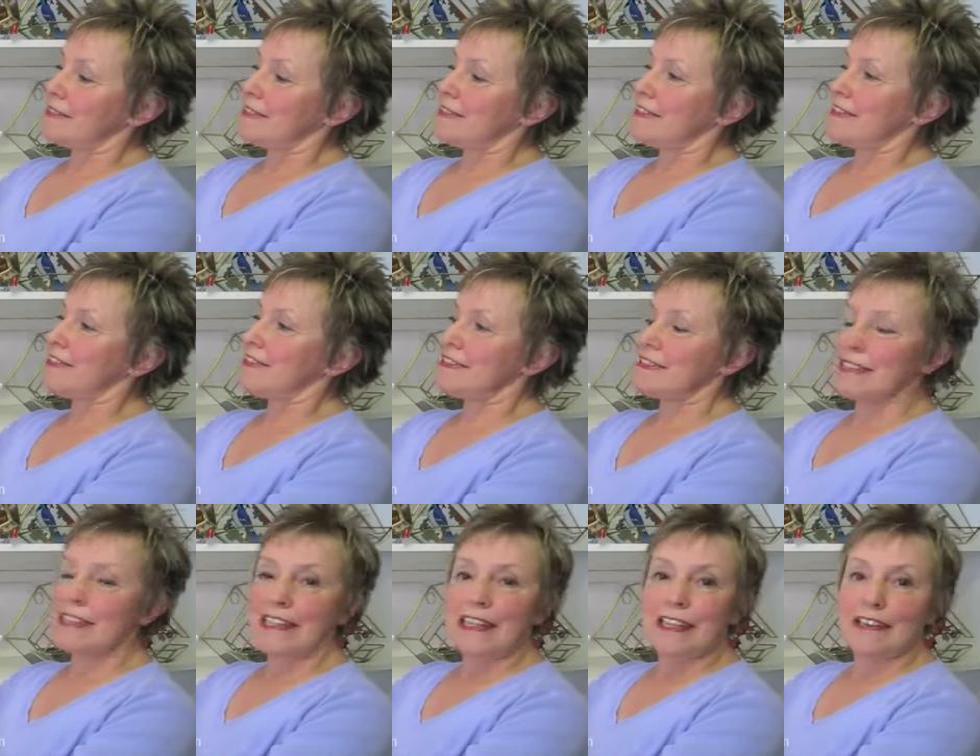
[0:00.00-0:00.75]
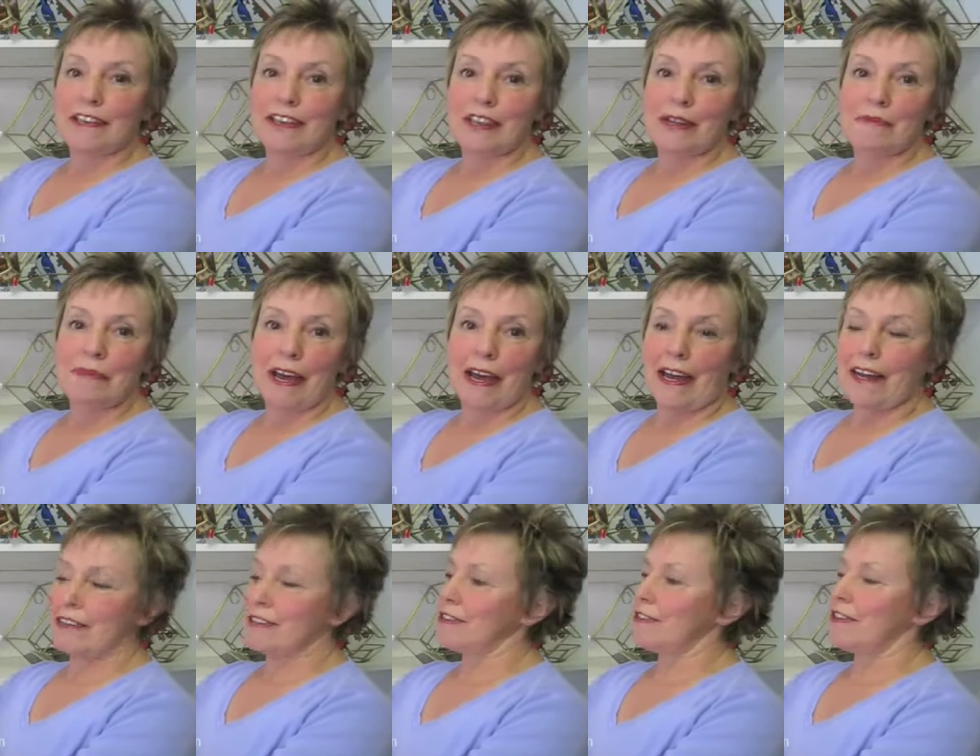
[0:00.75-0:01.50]
This is clear in the
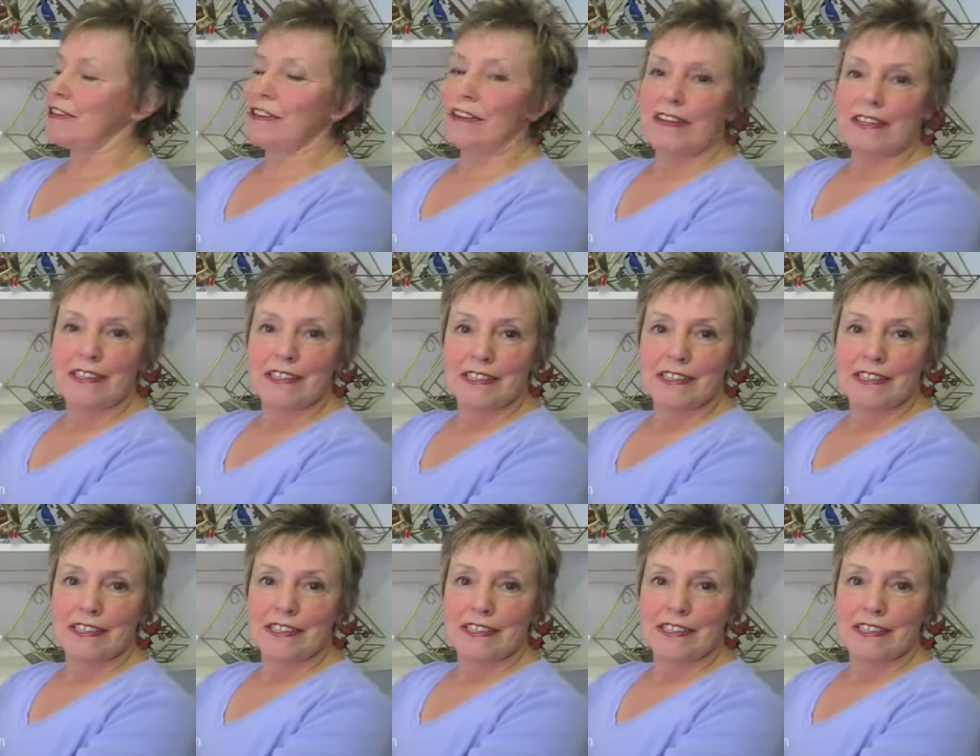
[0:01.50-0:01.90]
back, so you're going to